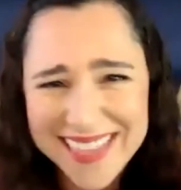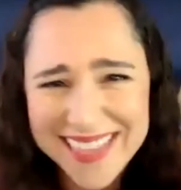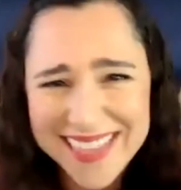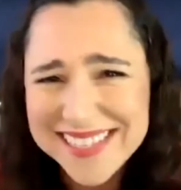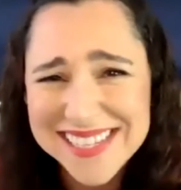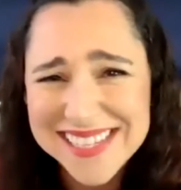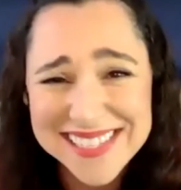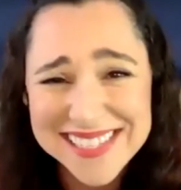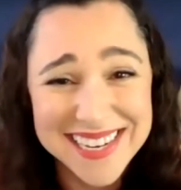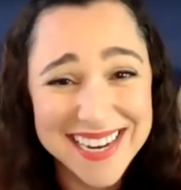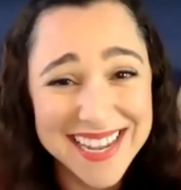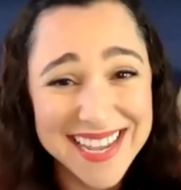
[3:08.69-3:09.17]
this
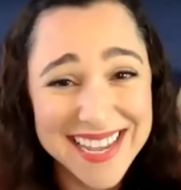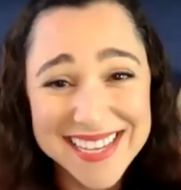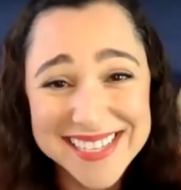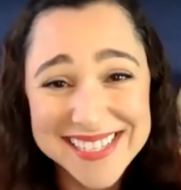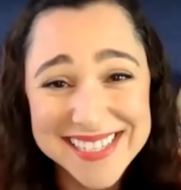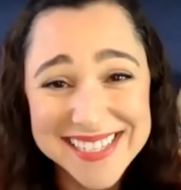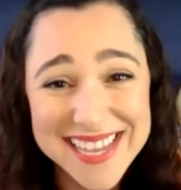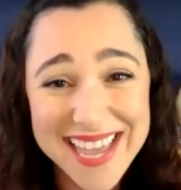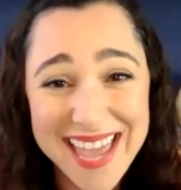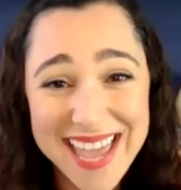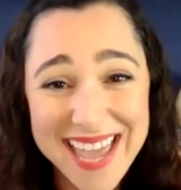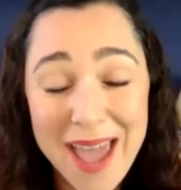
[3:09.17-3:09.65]
is an
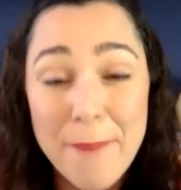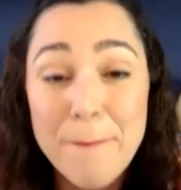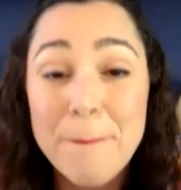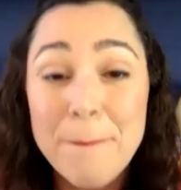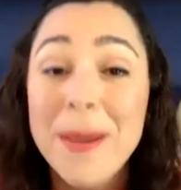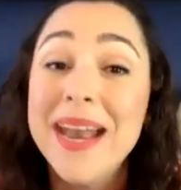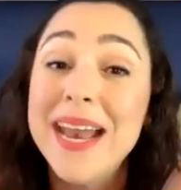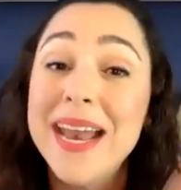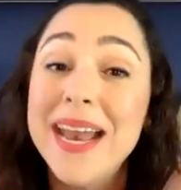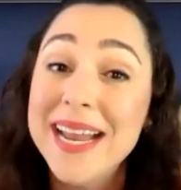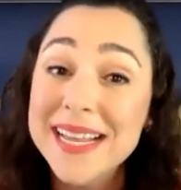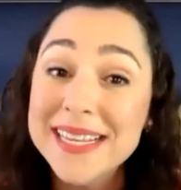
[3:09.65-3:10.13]
easy game,
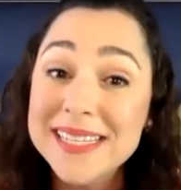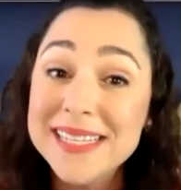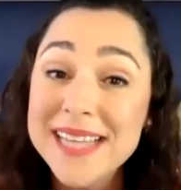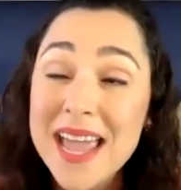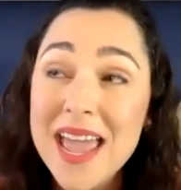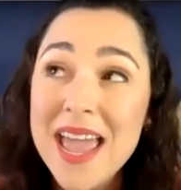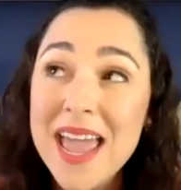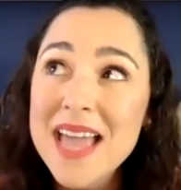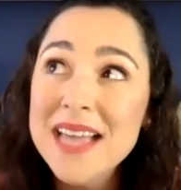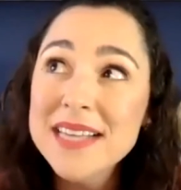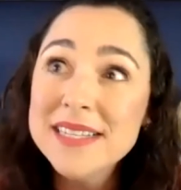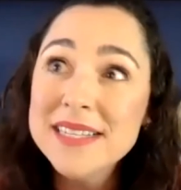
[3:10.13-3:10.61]
but it is
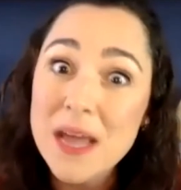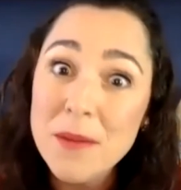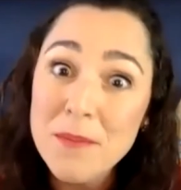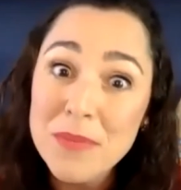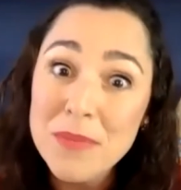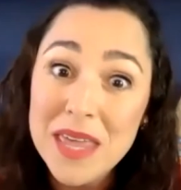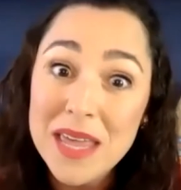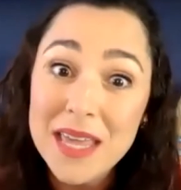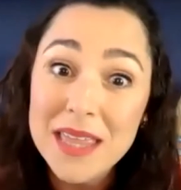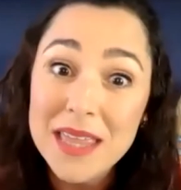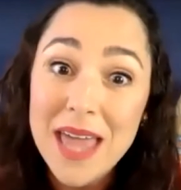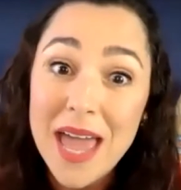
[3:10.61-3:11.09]

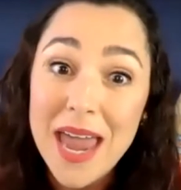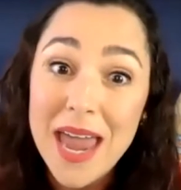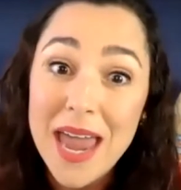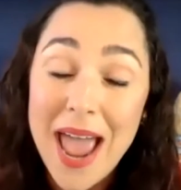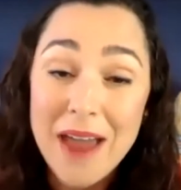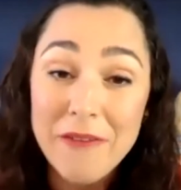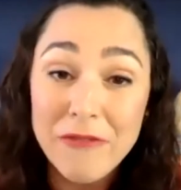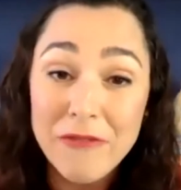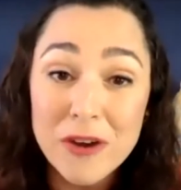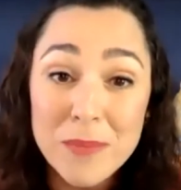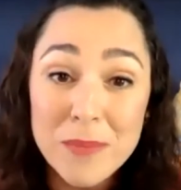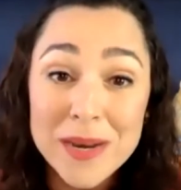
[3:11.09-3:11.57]
something that
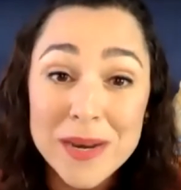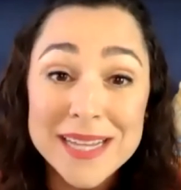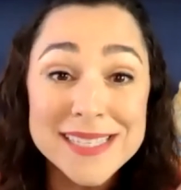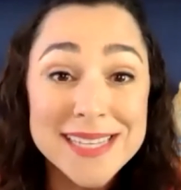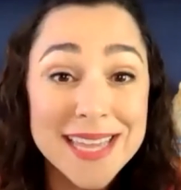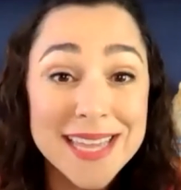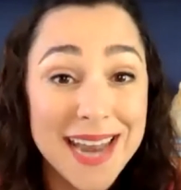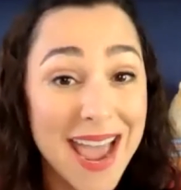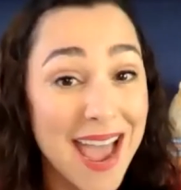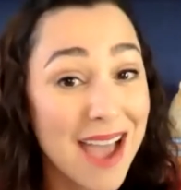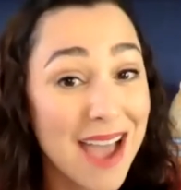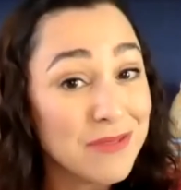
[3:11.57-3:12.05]
everybody's
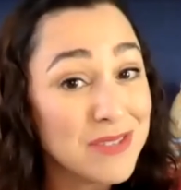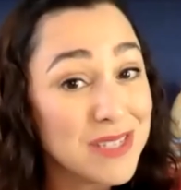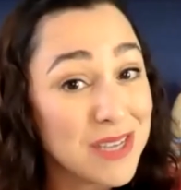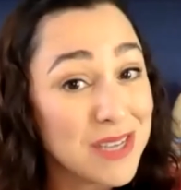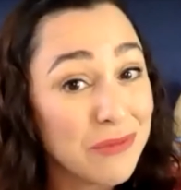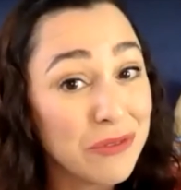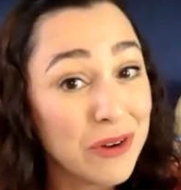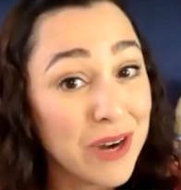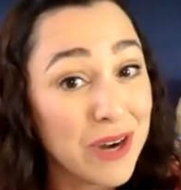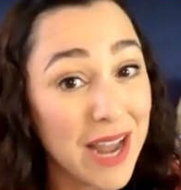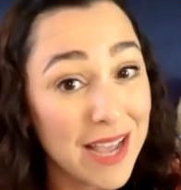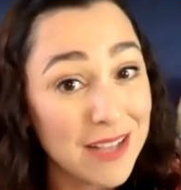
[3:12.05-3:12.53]
going to have
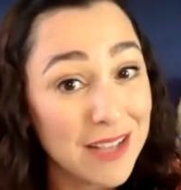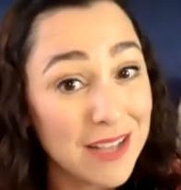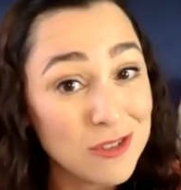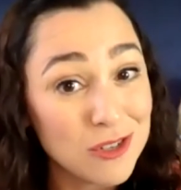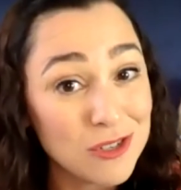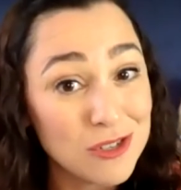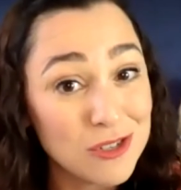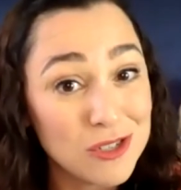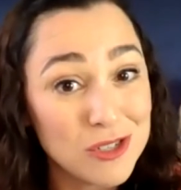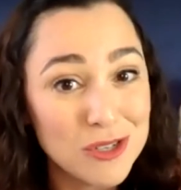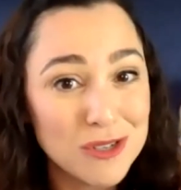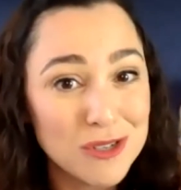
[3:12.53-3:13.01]
different
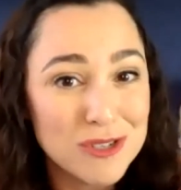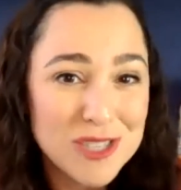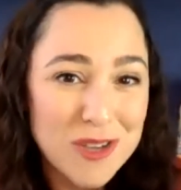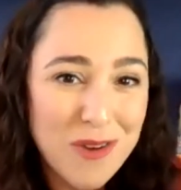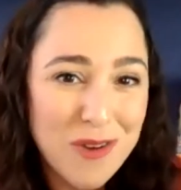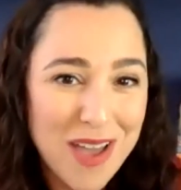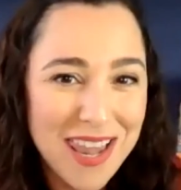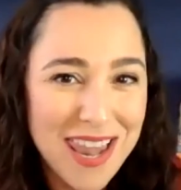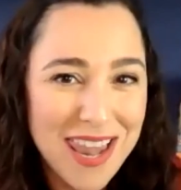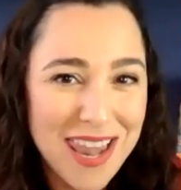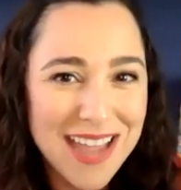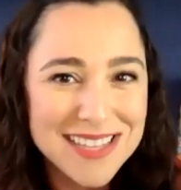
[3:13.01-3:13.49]
answers to. So
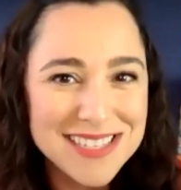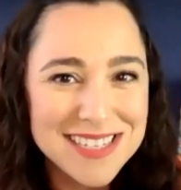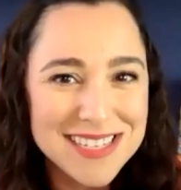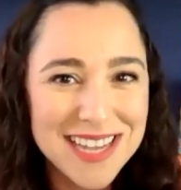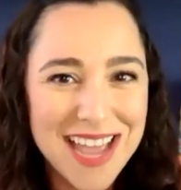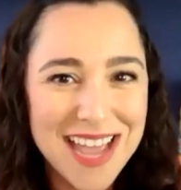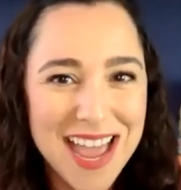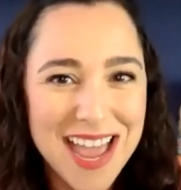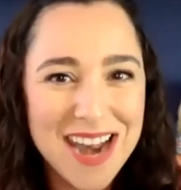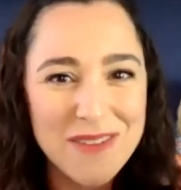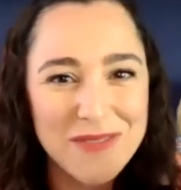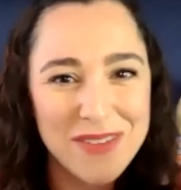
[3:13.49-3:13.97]
I like to
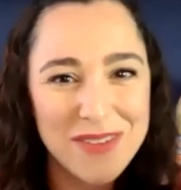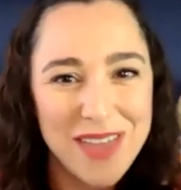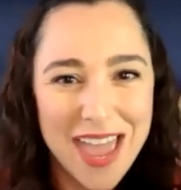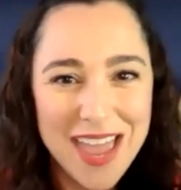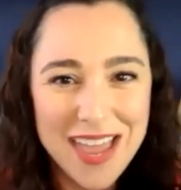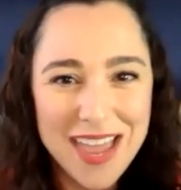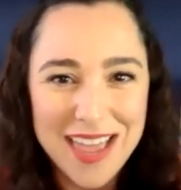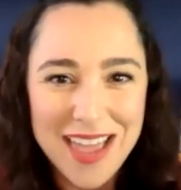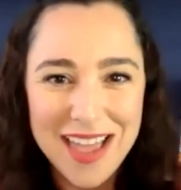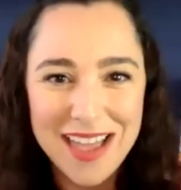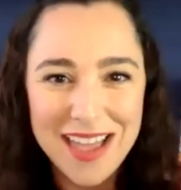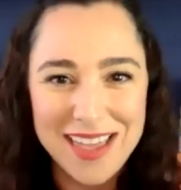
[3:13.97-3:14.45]
kind
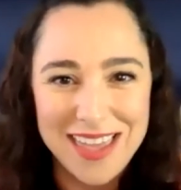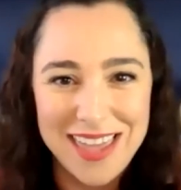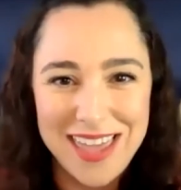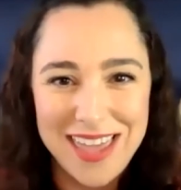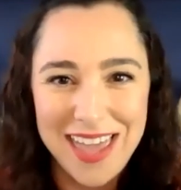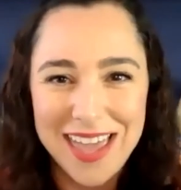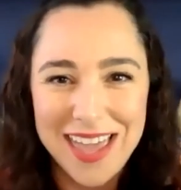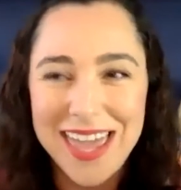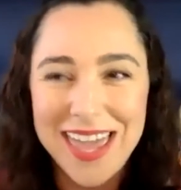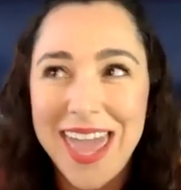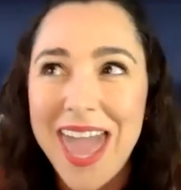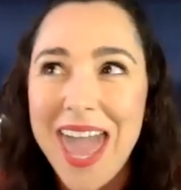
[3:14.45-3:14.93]

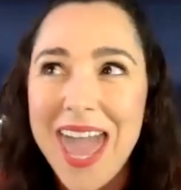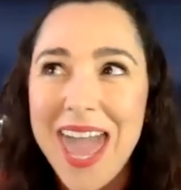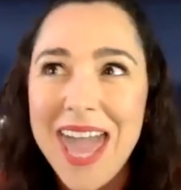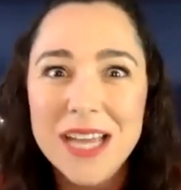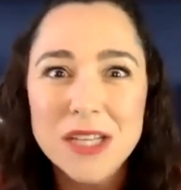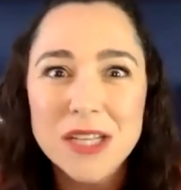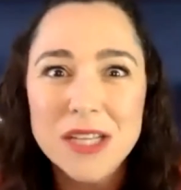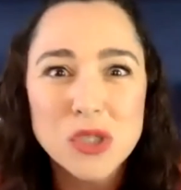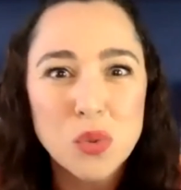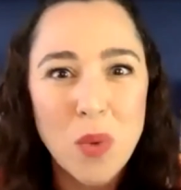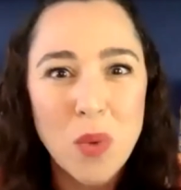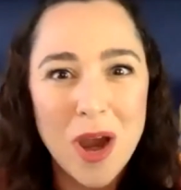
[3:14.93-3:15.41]
of
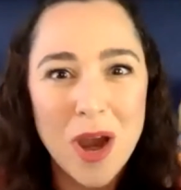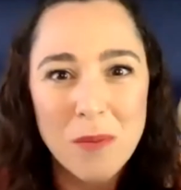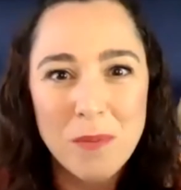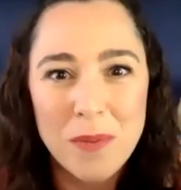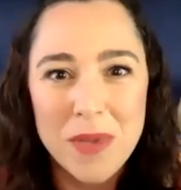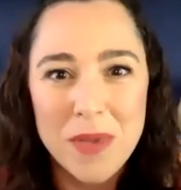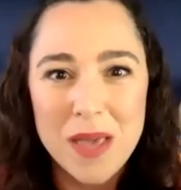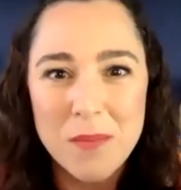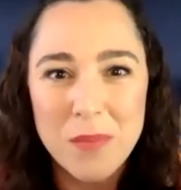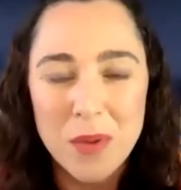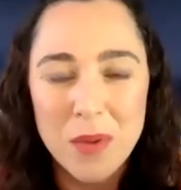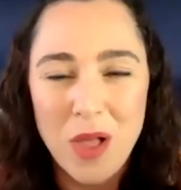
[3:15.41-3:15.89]
gauge where
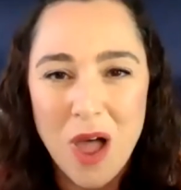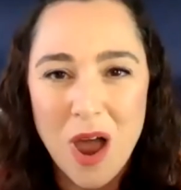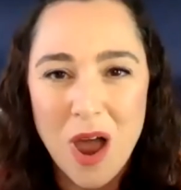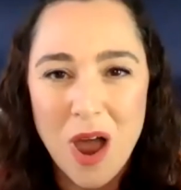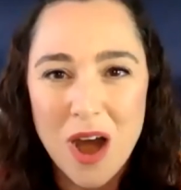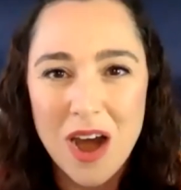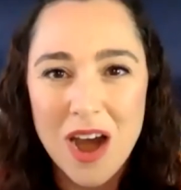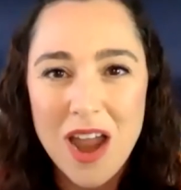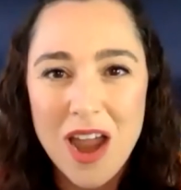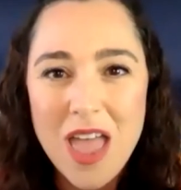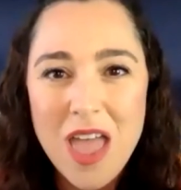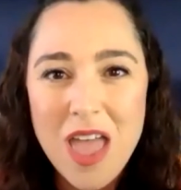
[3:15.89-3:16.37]
people
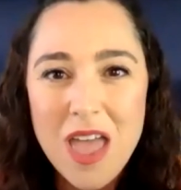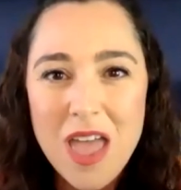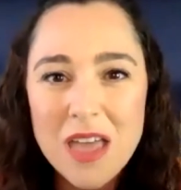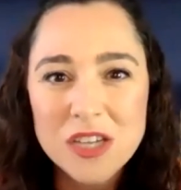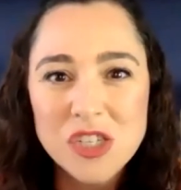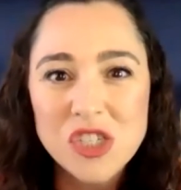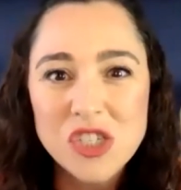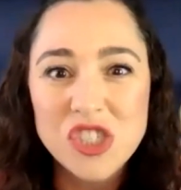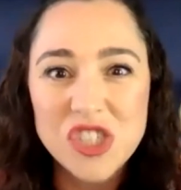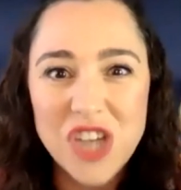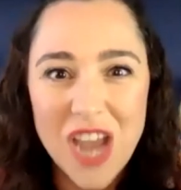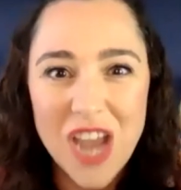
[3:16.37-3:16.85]
are
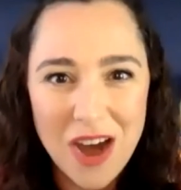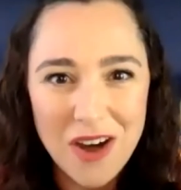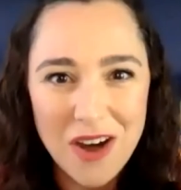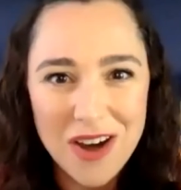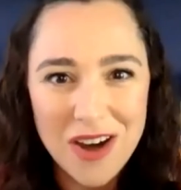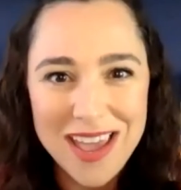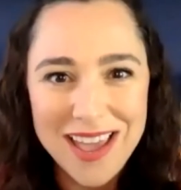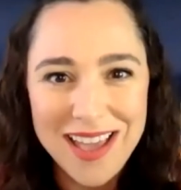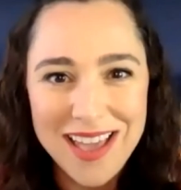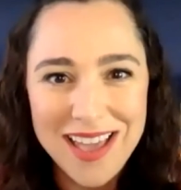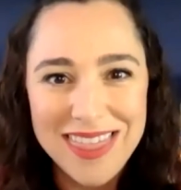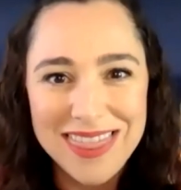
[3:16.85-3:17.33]

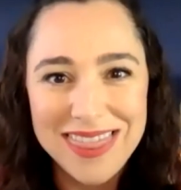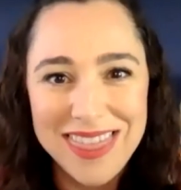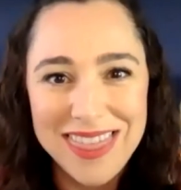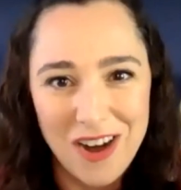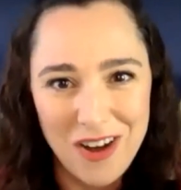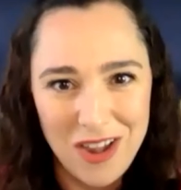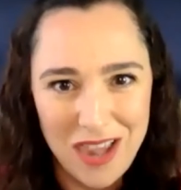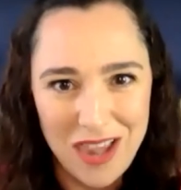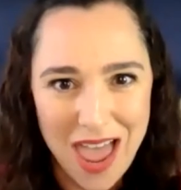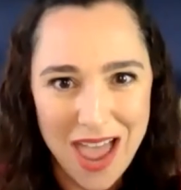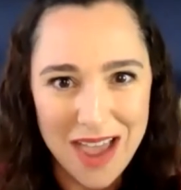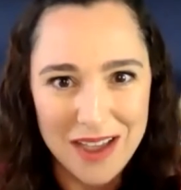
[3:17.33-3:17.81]
sharing
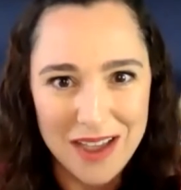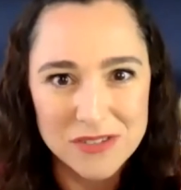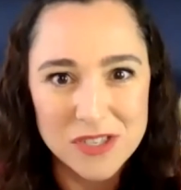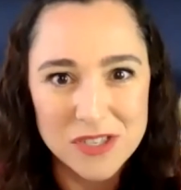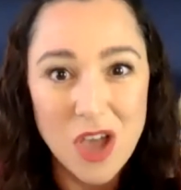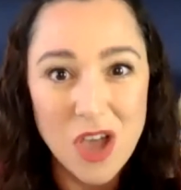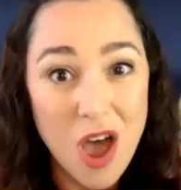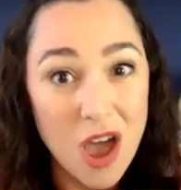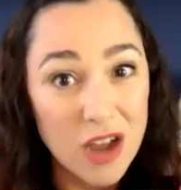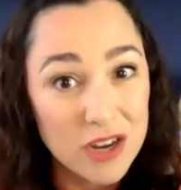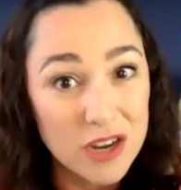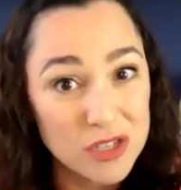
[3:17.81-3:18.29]
their lives
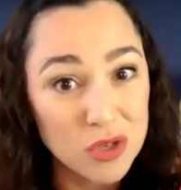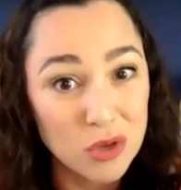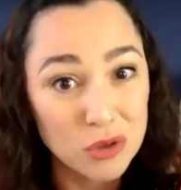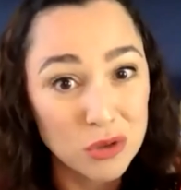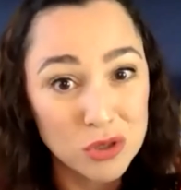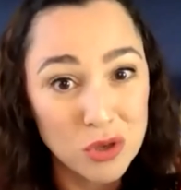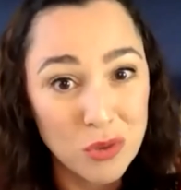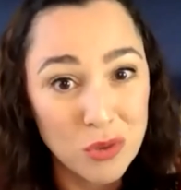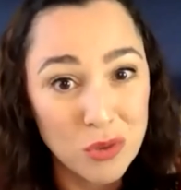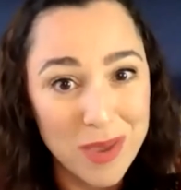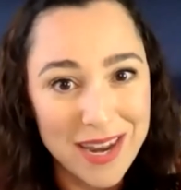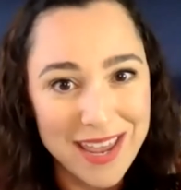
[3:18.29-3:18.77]
on
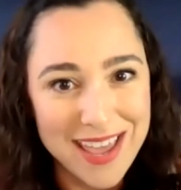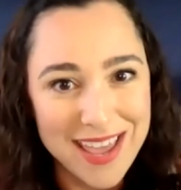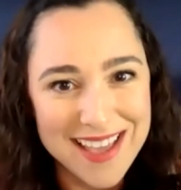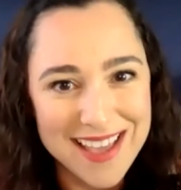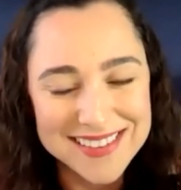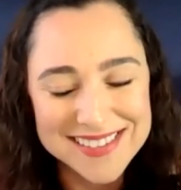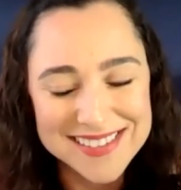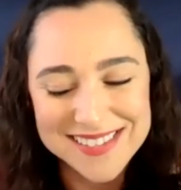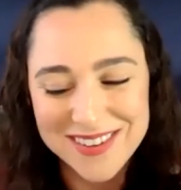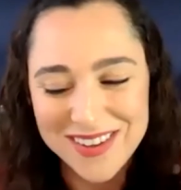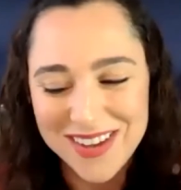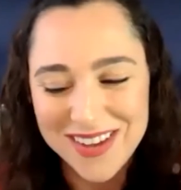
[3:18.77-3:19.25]
social media.
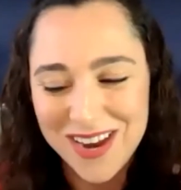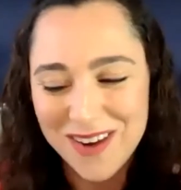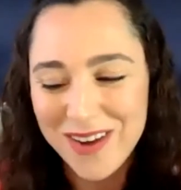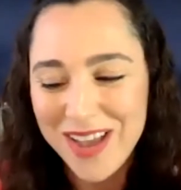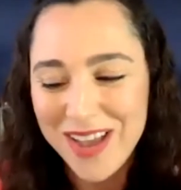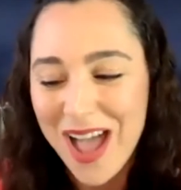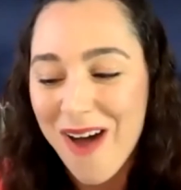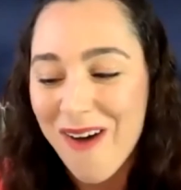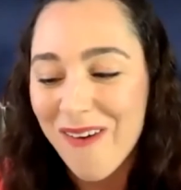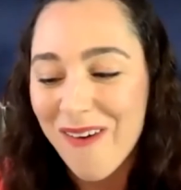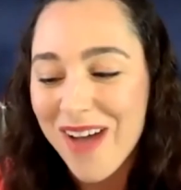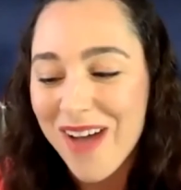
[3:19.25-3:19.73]
So here we
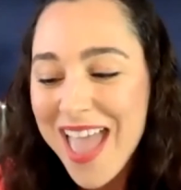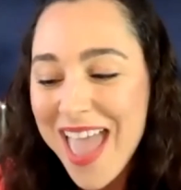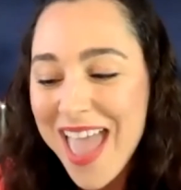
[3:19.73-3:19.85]
go.